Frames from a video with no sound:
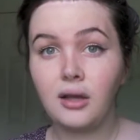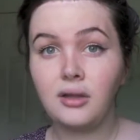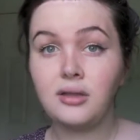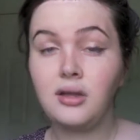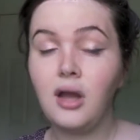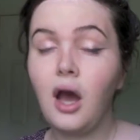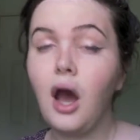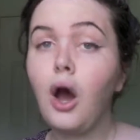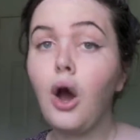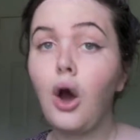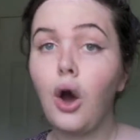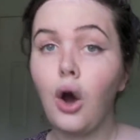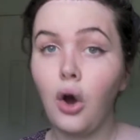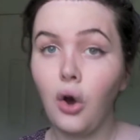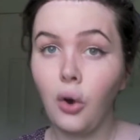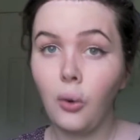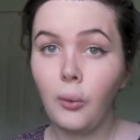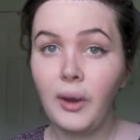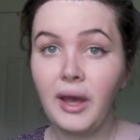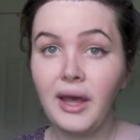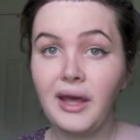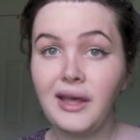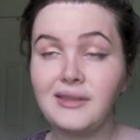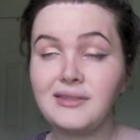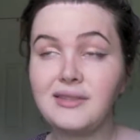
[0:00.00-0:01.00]
Not
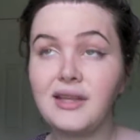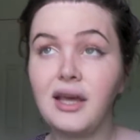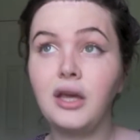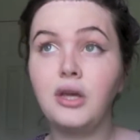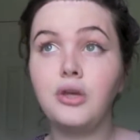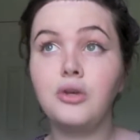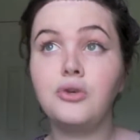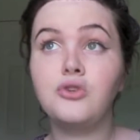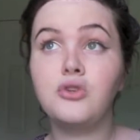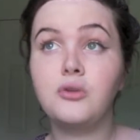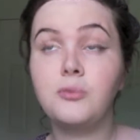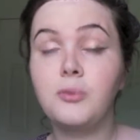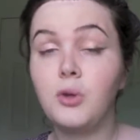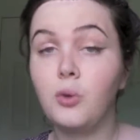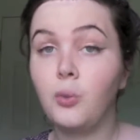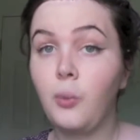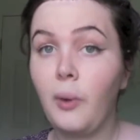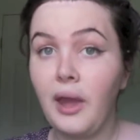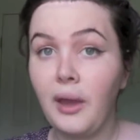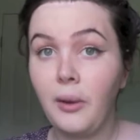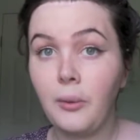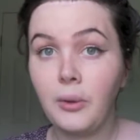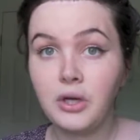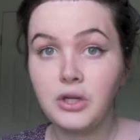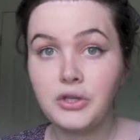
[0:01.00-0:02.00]
always. I used to be
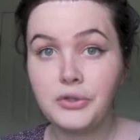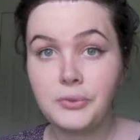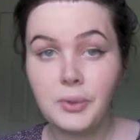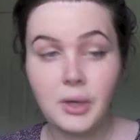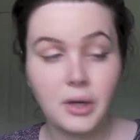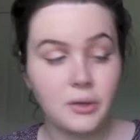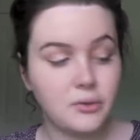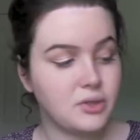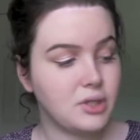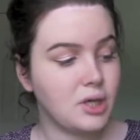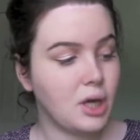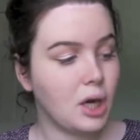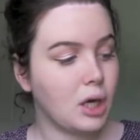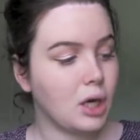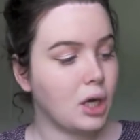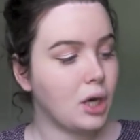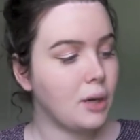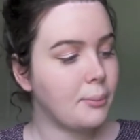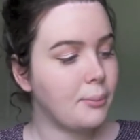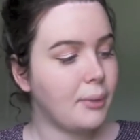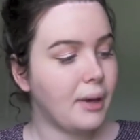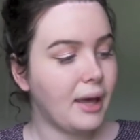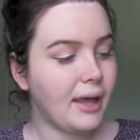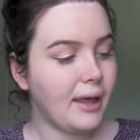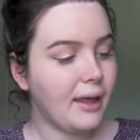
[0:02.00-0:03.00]
way worse when I was
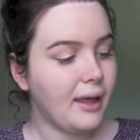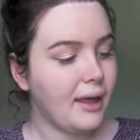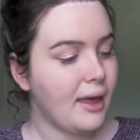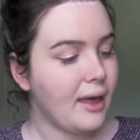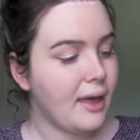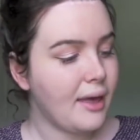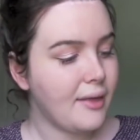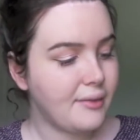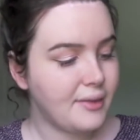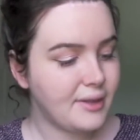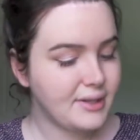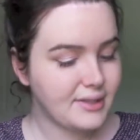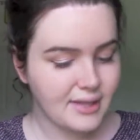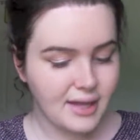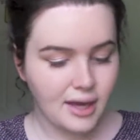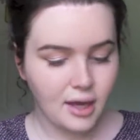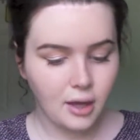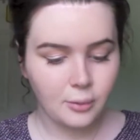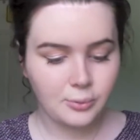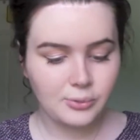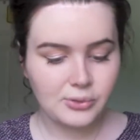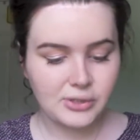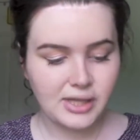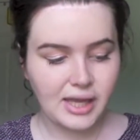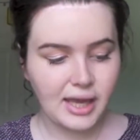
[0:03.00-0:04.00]
younger, but this
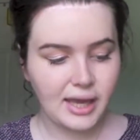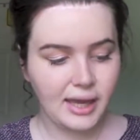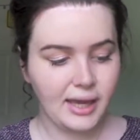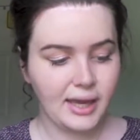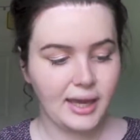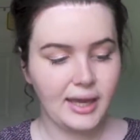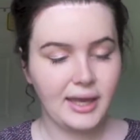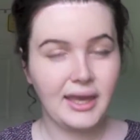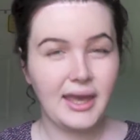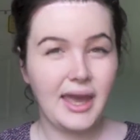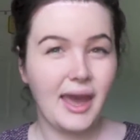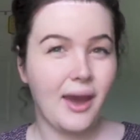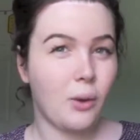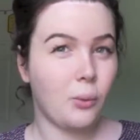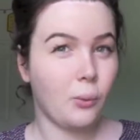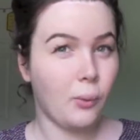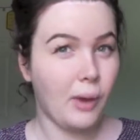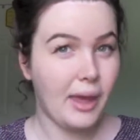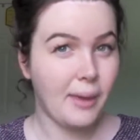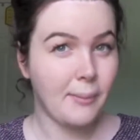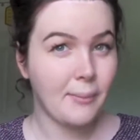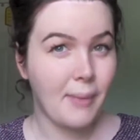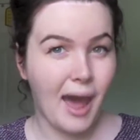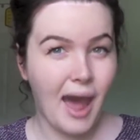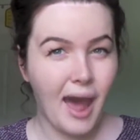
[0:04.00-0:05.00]
helps like get
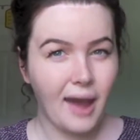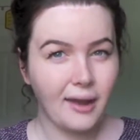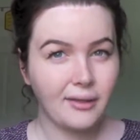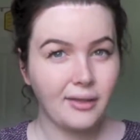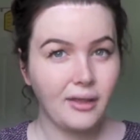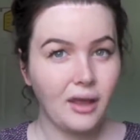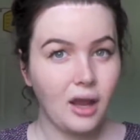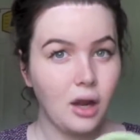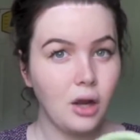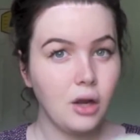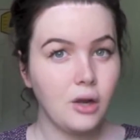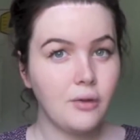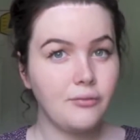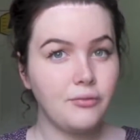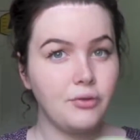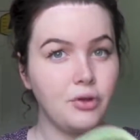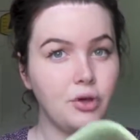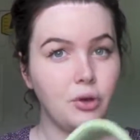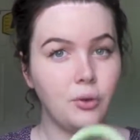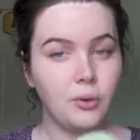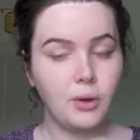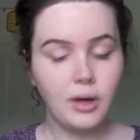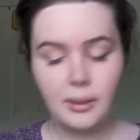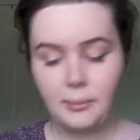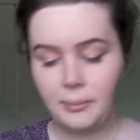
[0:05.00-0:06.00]
way back there, if you
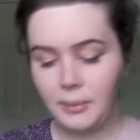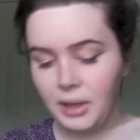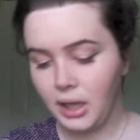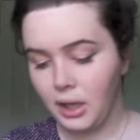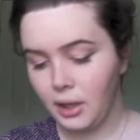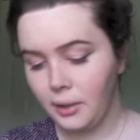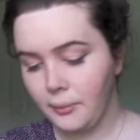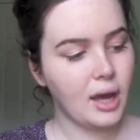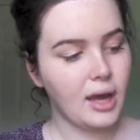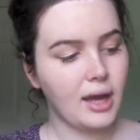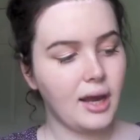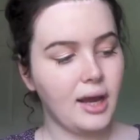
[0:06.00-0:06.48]
know what I mean.